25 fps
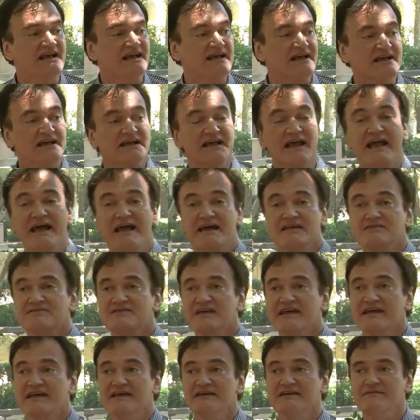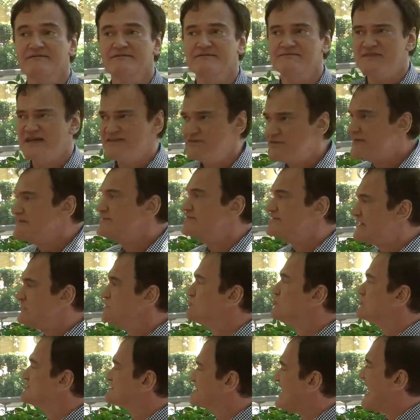and they
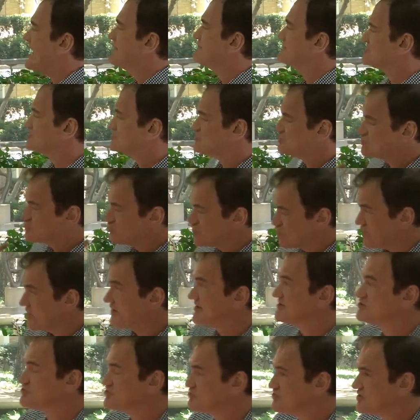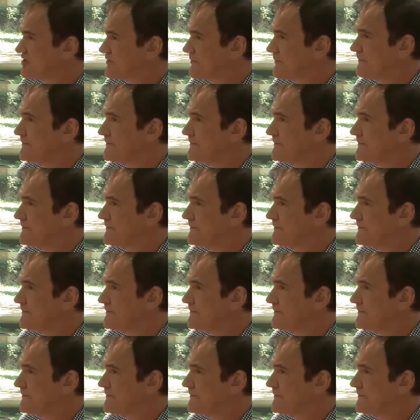looked amateurish.